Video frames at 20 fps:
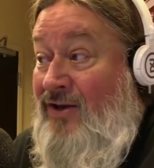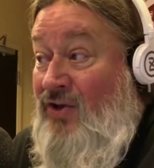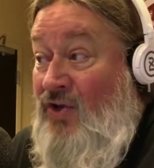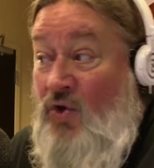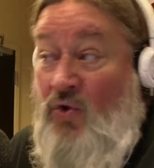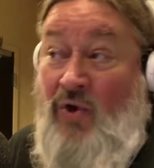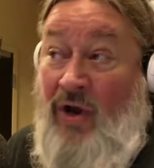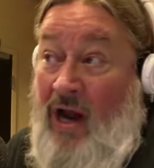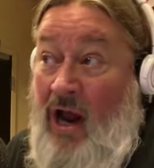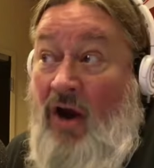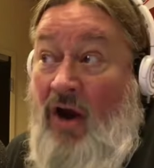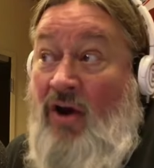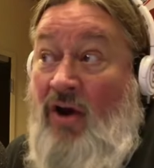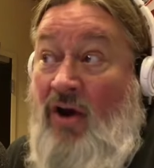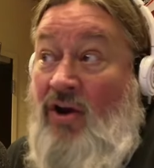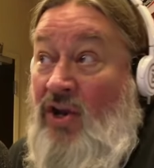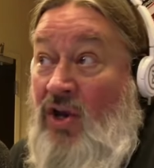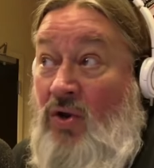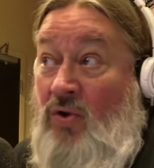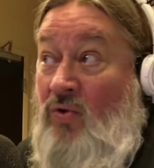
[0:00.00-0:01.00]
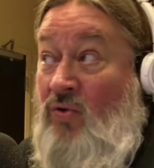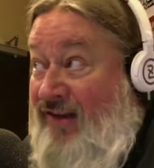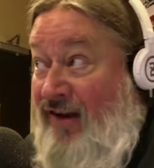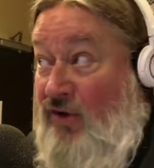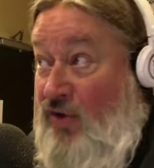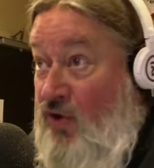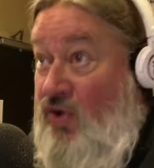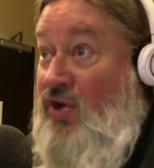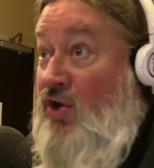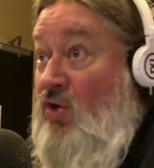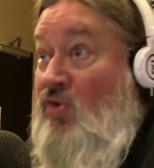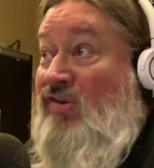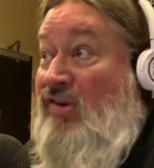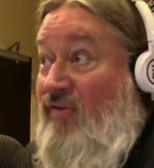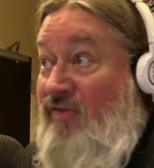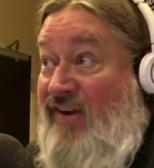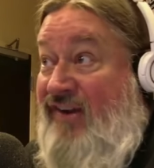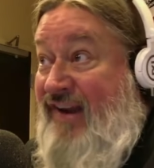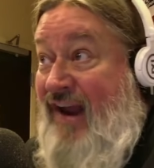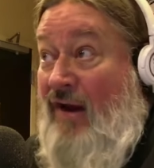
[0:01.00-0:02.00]
you could argue that's a good use
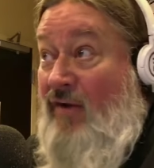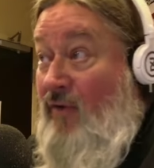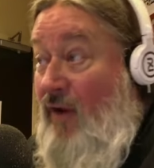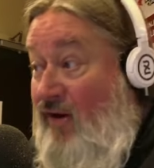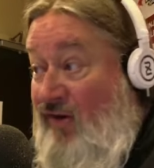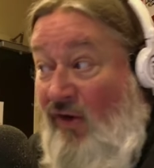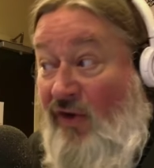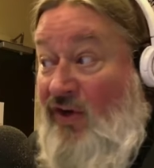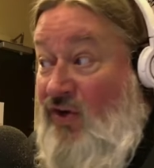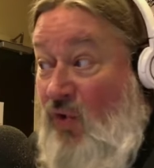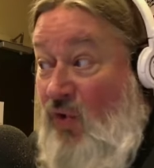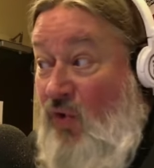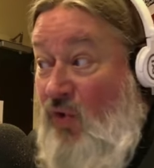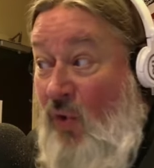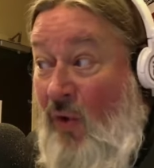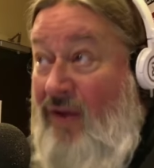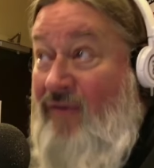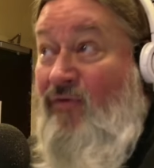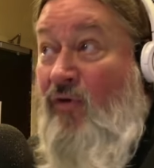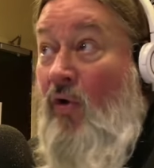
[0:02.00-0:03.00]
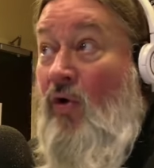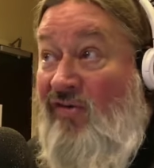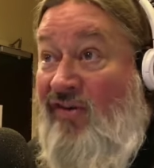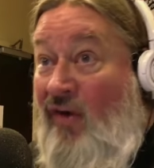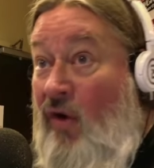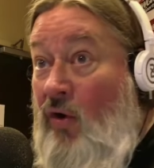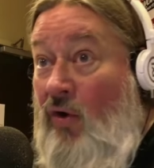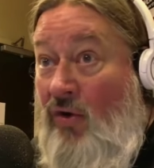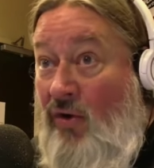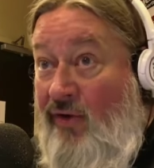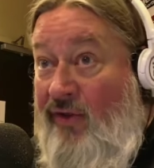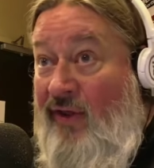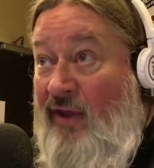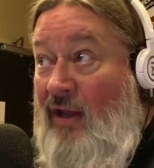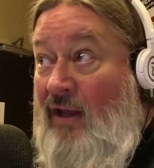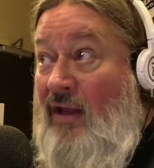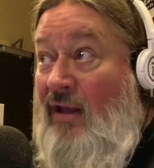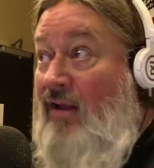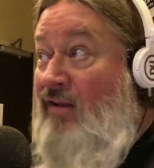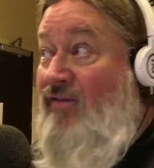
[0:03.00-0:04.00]
of a second. He's only 24 years old.
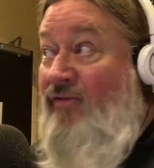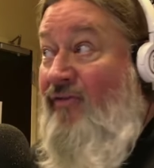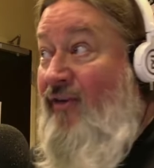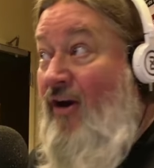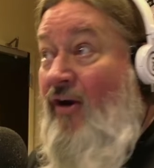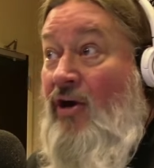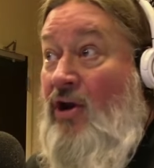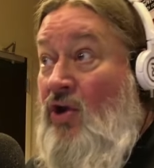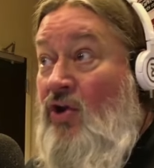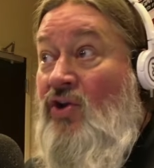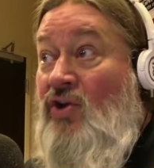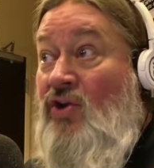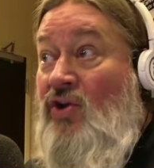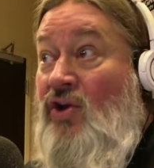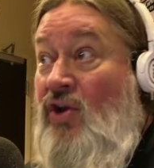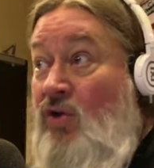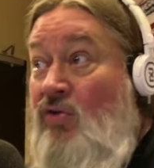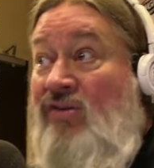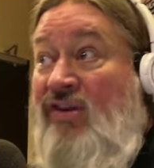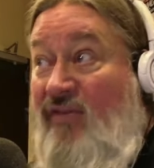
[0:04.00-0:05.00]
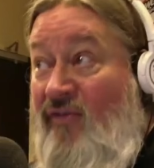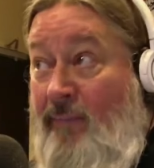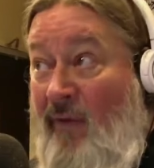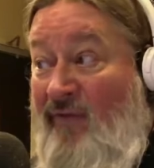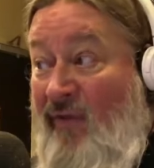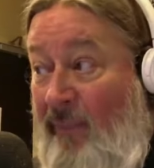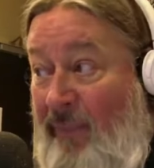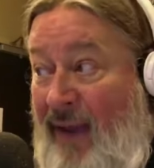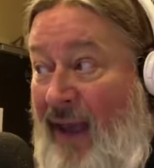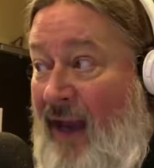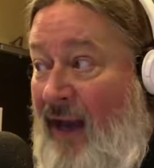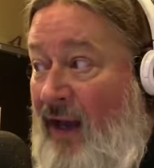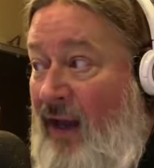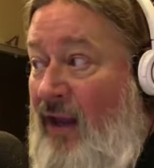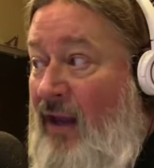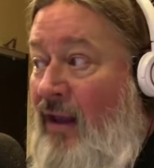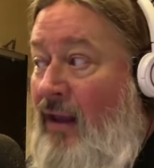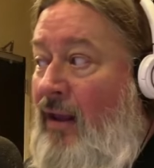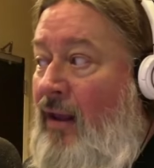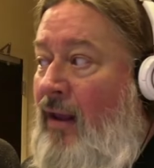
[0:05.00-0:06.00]
It's a very good use of a pick.
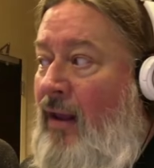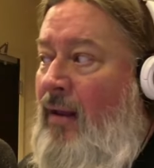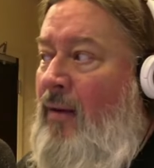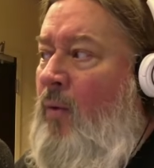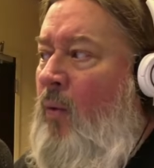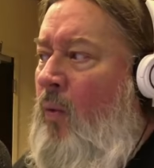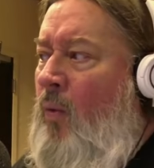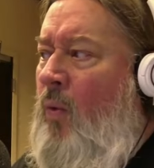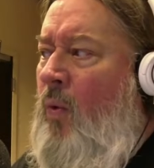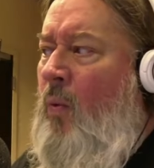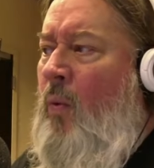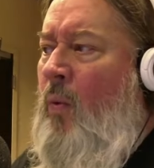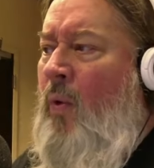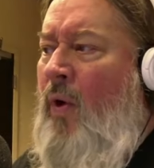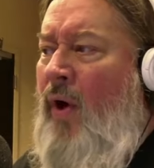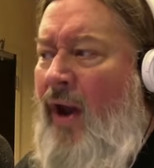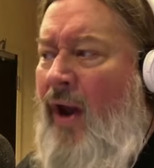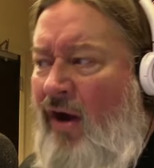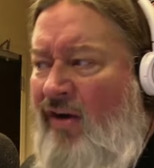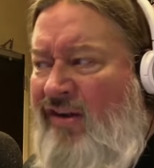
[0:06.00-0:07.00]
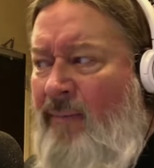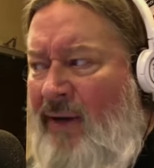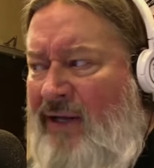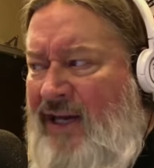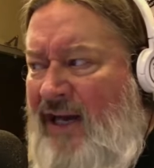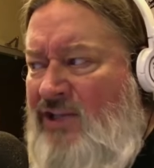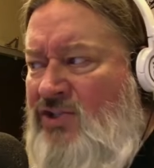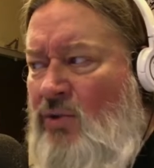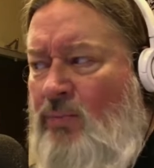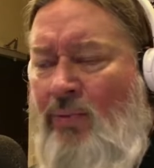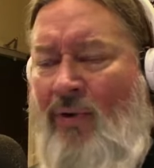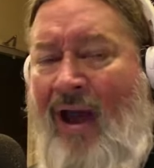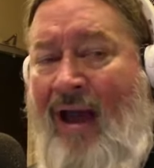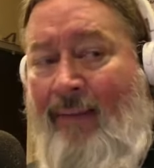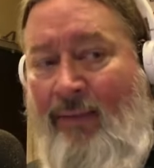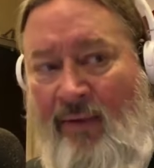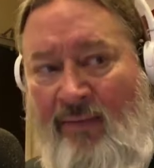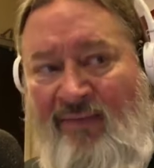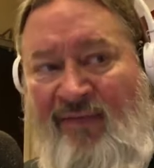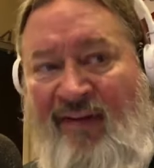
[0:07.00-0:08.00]
What are some potential
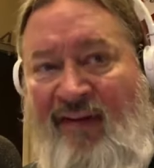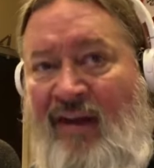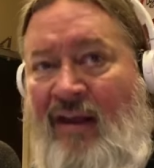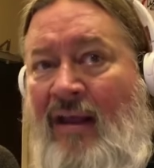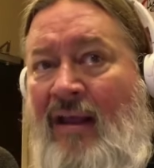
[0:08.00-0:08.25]
problems?